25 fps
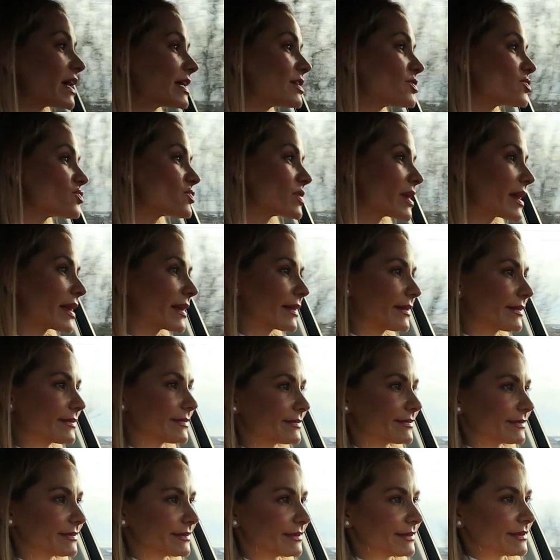racetrack.
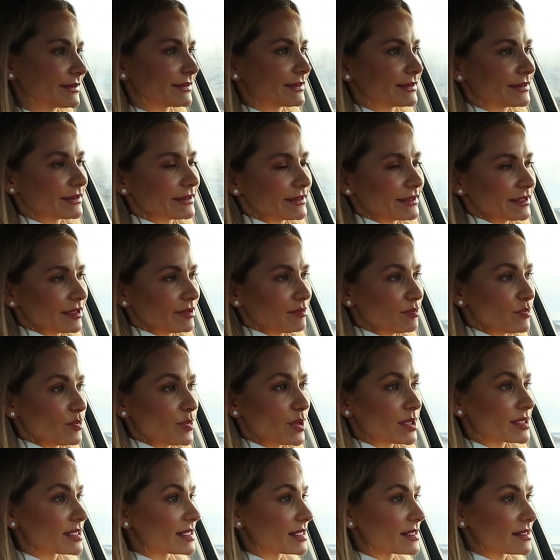
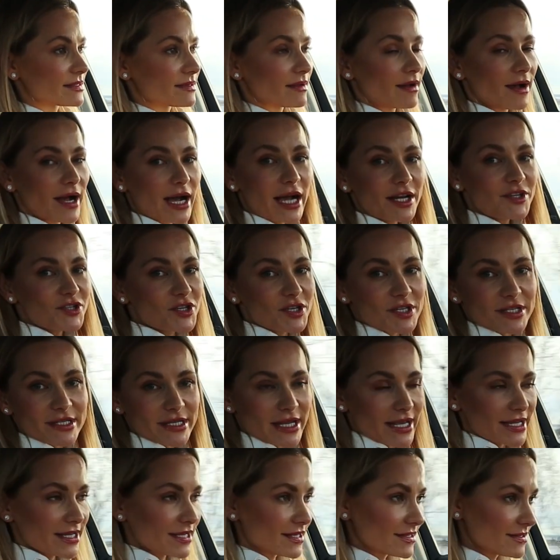But I
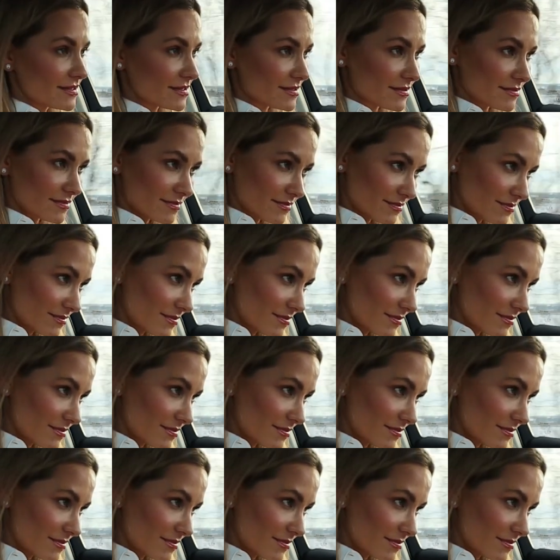just take it